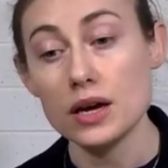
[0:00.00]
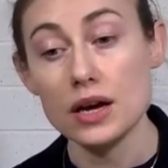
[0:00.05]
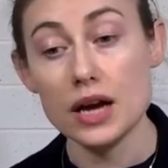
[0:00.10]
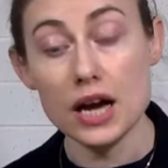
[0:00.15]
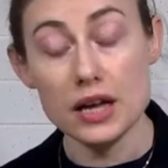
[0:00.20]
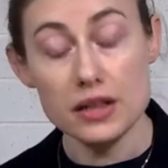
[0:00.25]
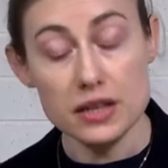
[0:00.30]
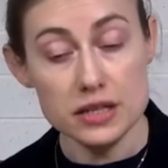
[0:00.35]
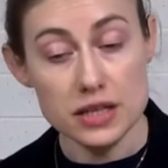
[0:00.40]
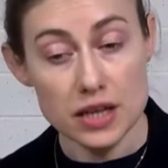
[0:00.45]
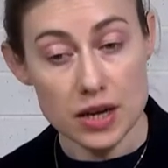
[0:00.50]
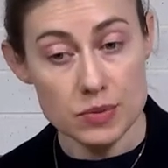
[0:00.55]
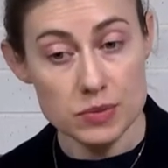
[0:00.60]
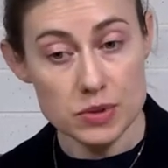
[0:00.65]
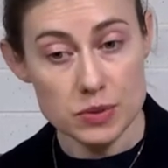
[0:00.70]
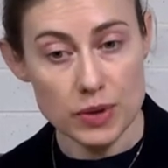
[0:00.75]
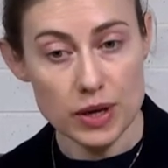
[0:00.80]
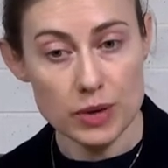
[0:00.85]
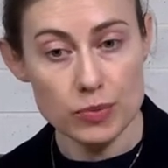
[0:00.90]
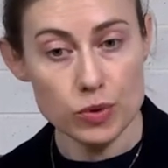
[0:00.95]
Other
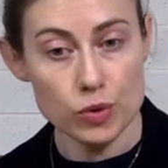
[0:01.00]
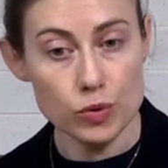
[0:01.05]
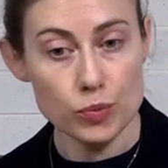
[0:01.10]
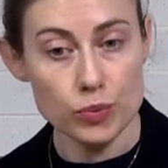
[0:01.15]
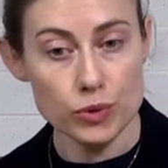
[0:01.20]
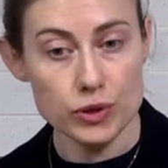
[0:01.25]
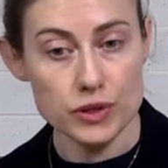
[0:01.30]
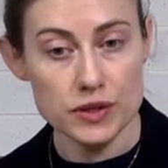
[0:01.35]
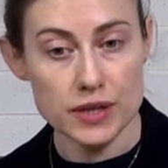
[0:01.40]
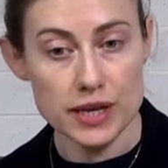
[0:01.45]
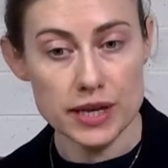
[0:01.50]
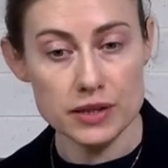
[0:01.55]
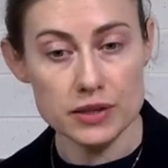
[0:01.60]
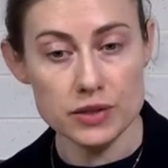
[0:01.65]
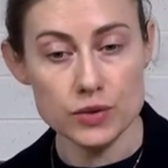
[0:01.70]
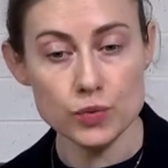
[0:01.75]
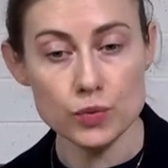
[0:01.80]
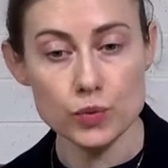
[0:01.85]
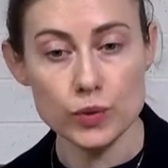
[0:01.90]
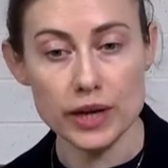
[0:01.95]
times people
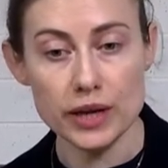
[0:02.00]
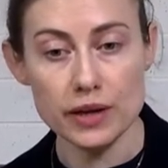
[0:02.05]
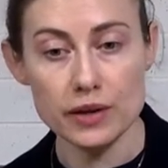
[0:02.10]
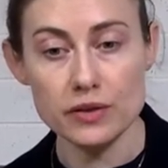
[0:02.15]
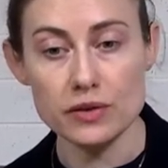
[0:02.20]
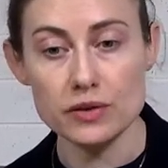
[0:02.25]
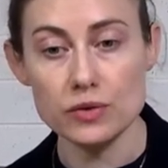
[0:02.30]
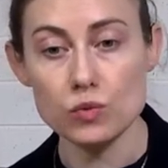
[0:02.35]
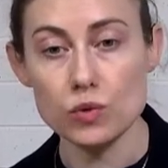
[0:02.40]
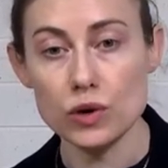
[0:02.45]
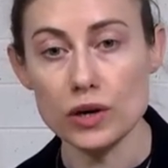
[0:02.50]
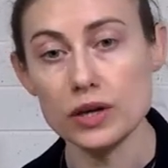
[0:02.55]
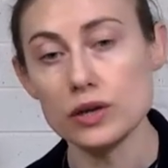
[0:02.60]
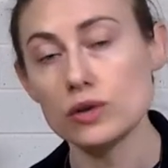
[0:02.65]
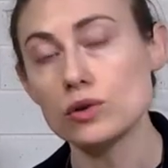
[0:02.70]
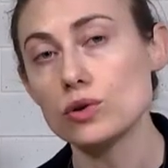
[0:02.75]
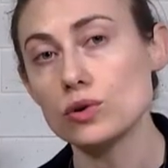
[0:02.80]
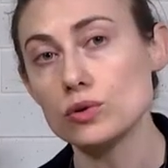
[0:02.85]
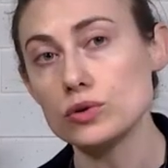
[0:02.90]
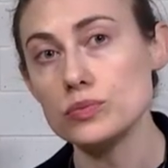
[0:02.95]
present with what are
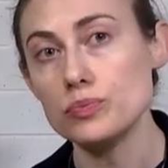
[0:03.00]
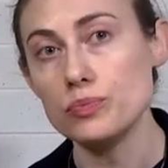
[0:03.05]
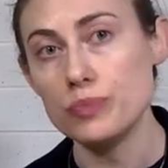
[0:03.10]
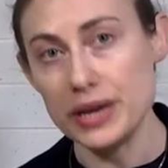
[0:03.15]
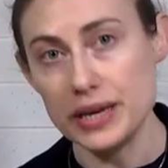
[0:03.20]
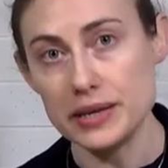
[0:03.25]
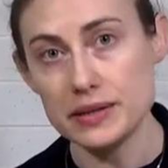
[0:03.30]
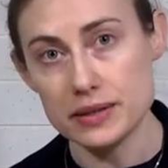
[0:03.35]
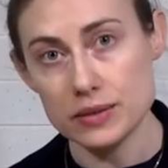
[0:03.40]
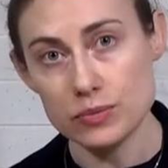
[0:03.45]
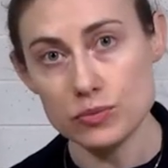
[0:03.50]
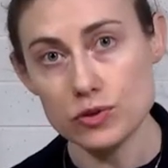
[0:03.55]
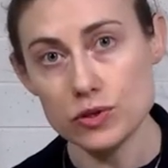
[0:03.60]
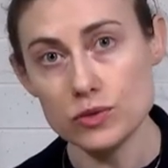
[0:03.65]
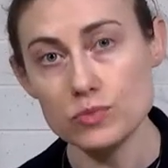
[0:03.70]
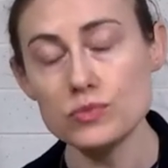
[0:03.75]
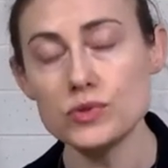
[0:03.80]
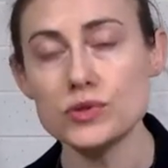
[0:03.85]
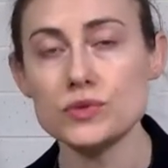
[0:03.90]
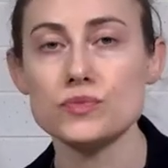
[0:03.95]
called B
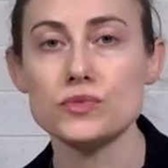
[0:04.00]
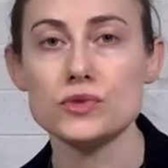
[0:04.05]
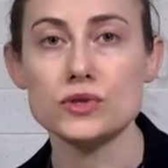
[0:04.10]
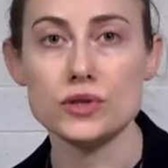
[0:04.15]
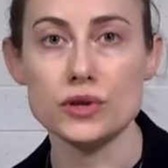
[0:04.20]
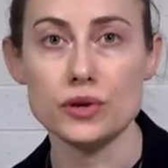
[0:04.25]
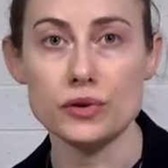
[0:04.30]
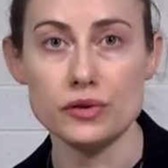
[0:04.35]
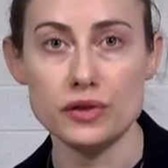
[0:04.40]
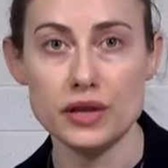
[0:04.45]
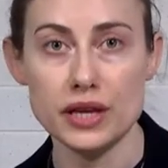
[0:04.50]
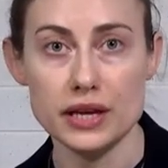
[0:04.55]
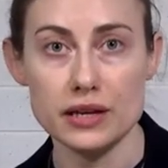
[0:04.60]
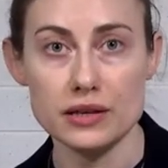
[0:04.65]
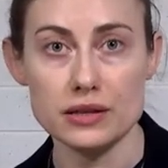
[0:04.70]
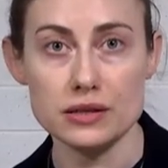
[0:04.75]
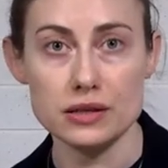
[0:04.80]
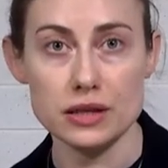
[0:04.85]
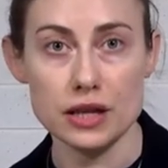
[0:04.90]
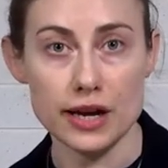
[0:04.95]
symptoms, so
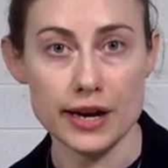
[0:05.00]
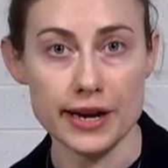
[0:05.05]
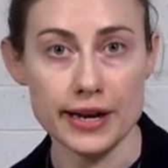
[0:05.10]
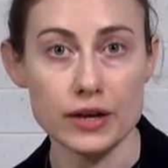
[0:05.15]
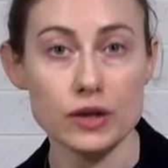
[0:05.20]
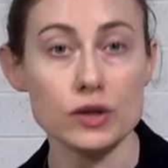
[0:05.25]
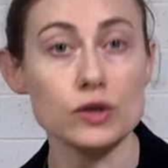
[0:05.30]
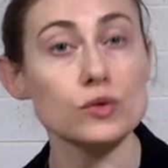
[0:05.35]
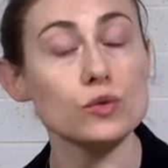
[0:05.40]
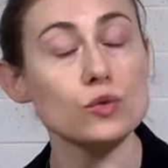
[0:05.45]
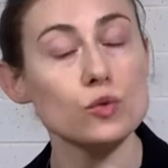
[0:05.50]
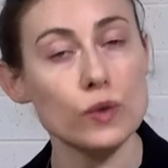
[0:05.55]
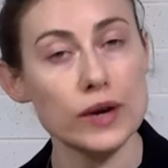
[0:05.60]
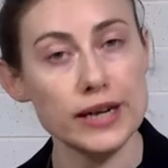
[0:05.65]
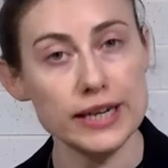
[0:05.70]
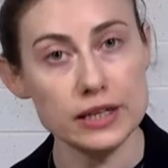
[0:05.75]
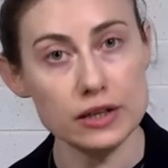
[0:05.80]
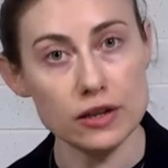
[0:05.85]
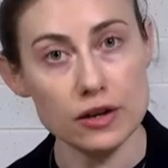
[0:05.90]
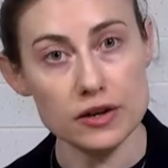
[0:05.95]
things like
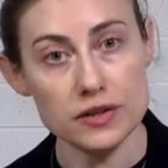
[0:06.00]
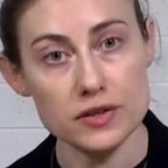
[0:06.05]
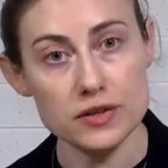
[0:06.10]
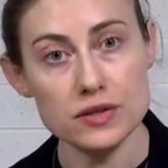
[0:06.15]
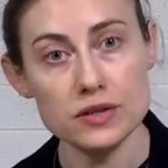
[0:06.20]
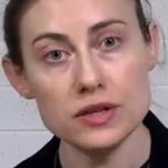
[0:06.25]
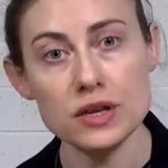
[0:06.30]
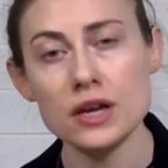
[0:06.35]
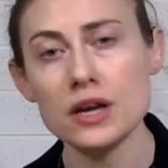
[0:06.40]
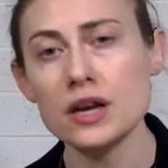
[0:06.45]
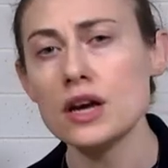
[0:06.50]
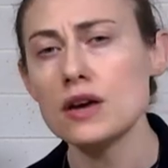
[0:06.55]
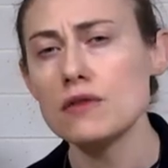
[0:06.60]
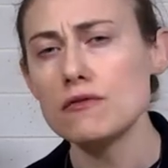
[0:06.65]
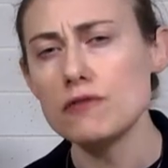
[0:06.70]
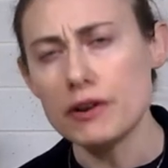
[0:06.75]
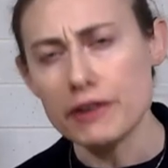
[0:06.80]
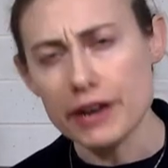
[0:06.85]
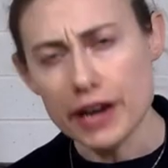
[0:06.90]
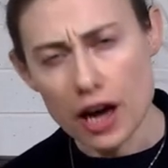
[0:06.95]
weight loss,
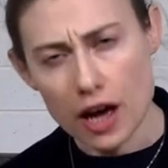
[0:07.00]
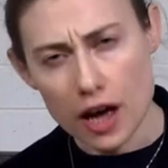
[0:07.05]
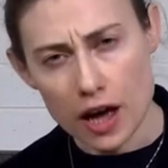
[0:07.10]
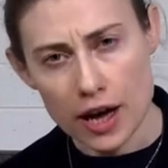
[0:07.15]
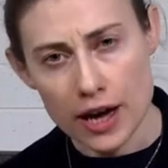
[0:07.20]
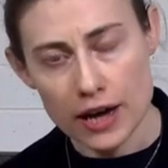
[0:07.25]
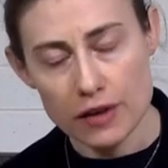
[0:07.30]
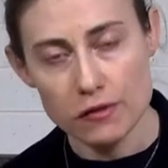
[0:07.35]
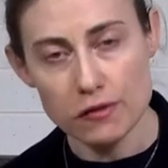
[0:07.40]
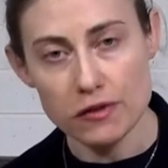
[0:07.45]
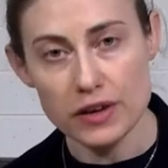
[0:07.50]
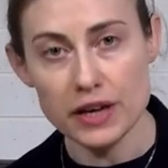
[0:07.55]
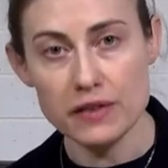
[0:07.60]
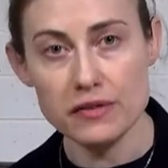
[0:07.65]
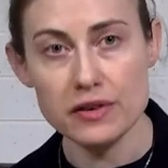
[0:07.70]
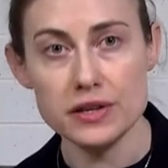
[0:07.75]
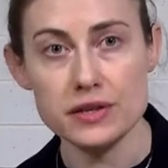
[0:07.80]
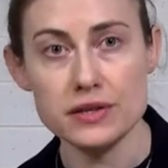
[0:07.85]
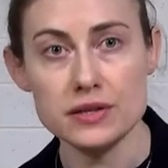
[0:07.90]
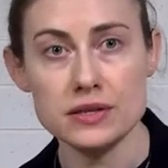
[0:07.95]
very high
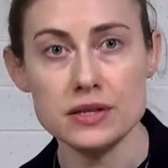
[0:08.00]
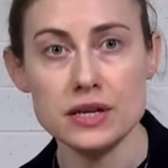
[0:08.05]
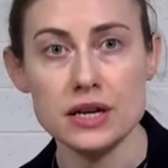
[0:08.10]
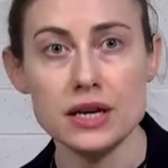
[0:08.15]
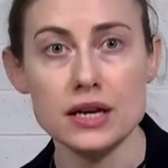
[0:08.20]
fevers,